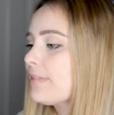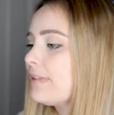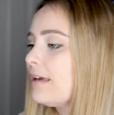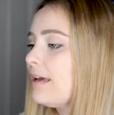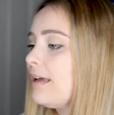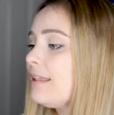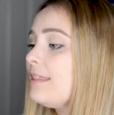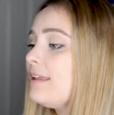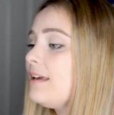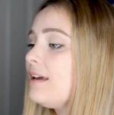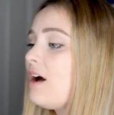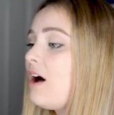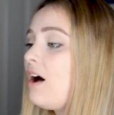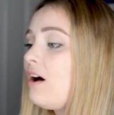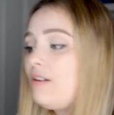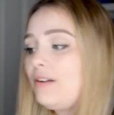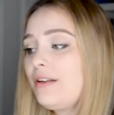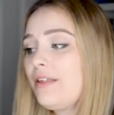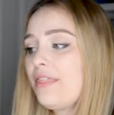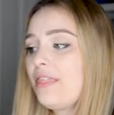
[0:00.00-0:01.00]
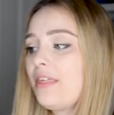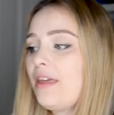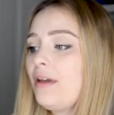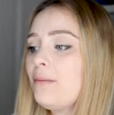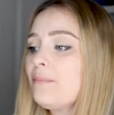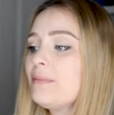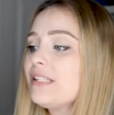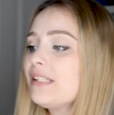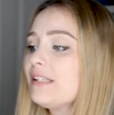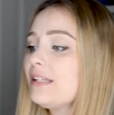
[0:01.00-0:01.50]
And the only
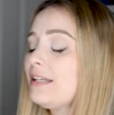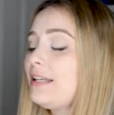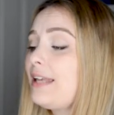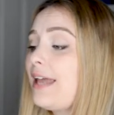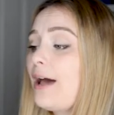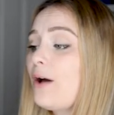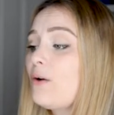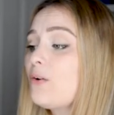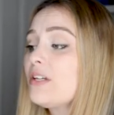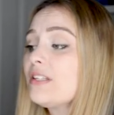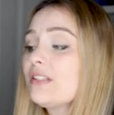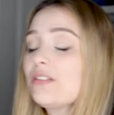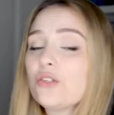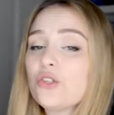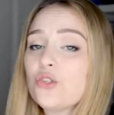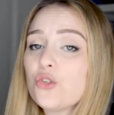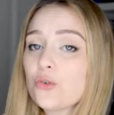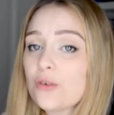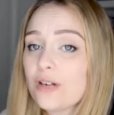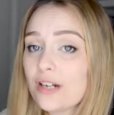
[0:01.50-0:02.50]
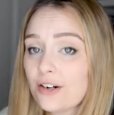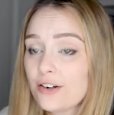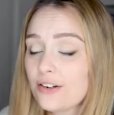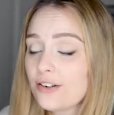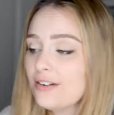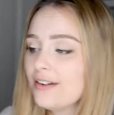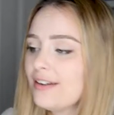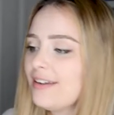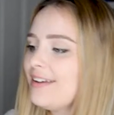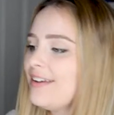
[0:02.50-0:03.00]
thing missing now is the
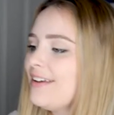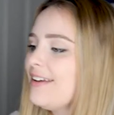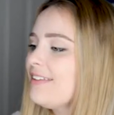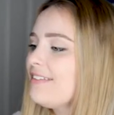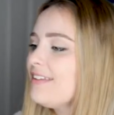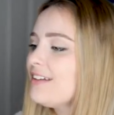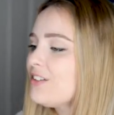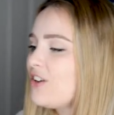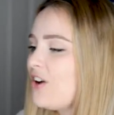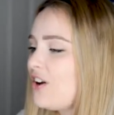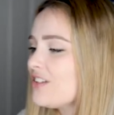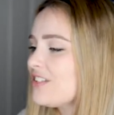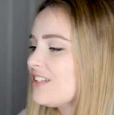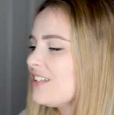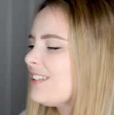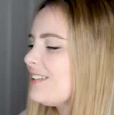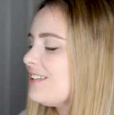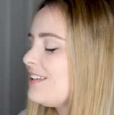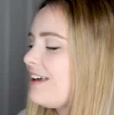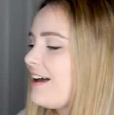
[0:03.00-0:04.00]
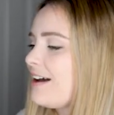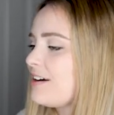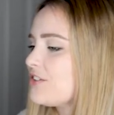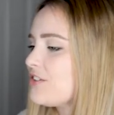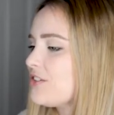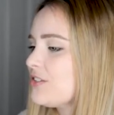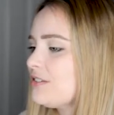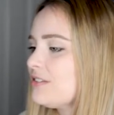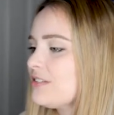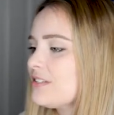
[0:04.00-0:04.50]
trigger that causes the
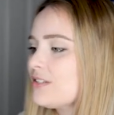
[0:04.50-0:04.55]
action.